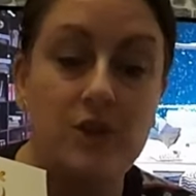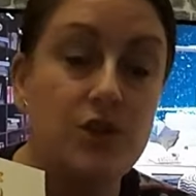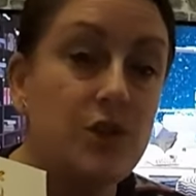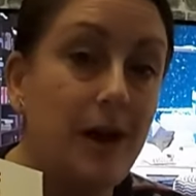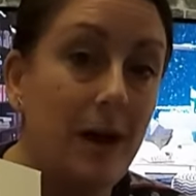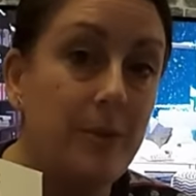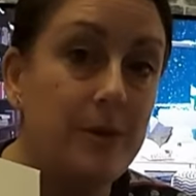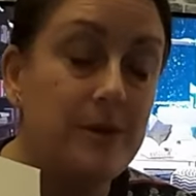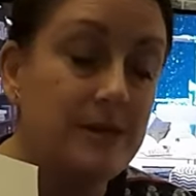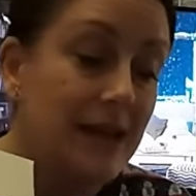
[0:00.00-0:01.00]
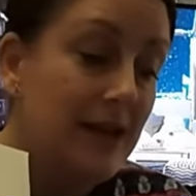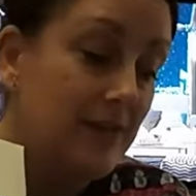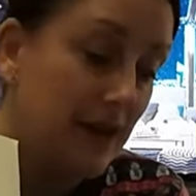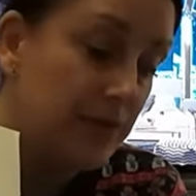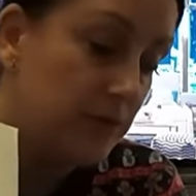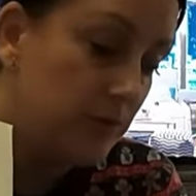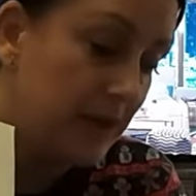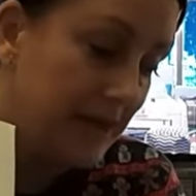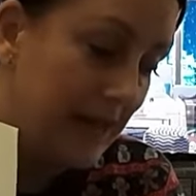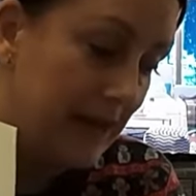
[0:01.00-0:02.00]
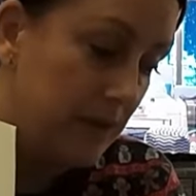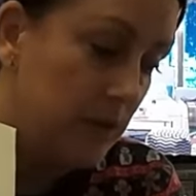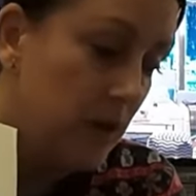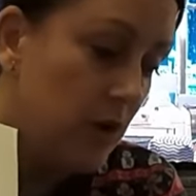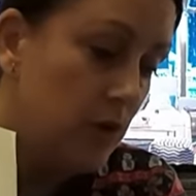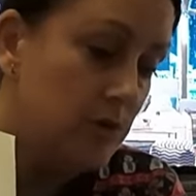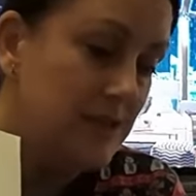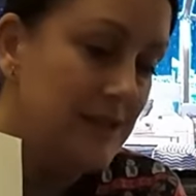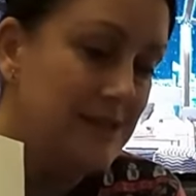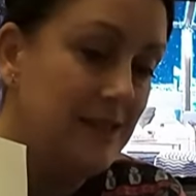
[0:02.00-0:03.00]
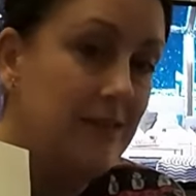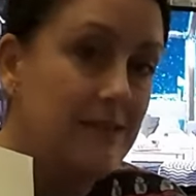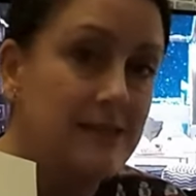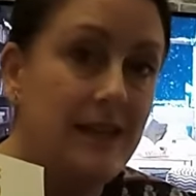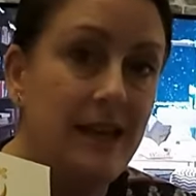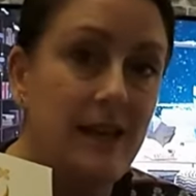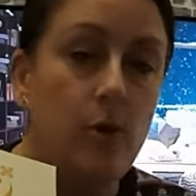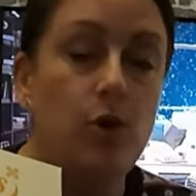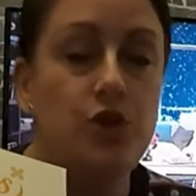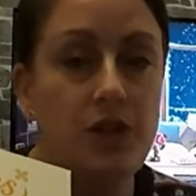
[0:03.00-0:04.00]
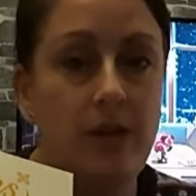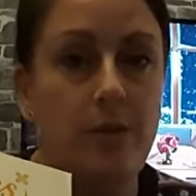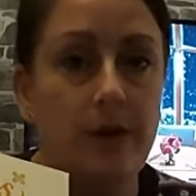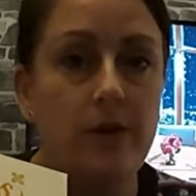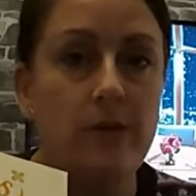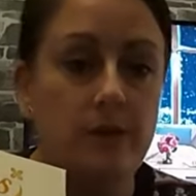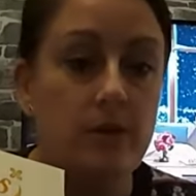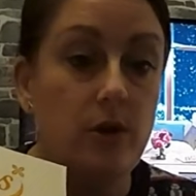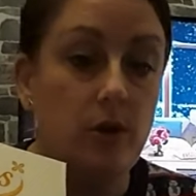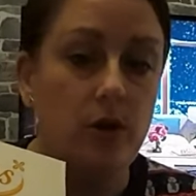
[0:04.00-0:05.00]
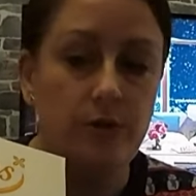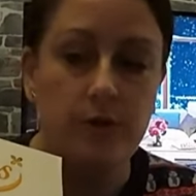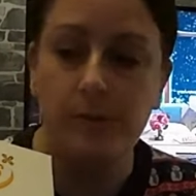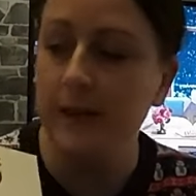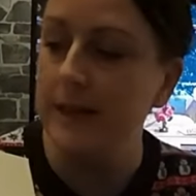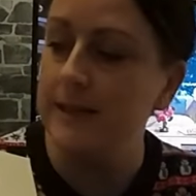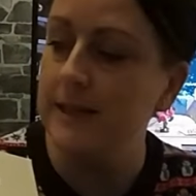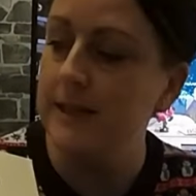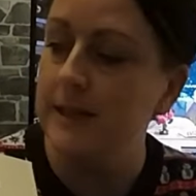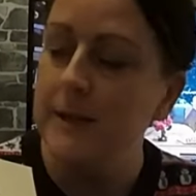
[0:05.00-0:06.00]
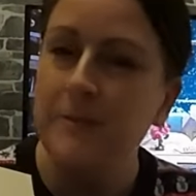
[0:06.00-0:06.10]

It just so happens that I think right now Aldi is either the same or cheaper than a lot of other places.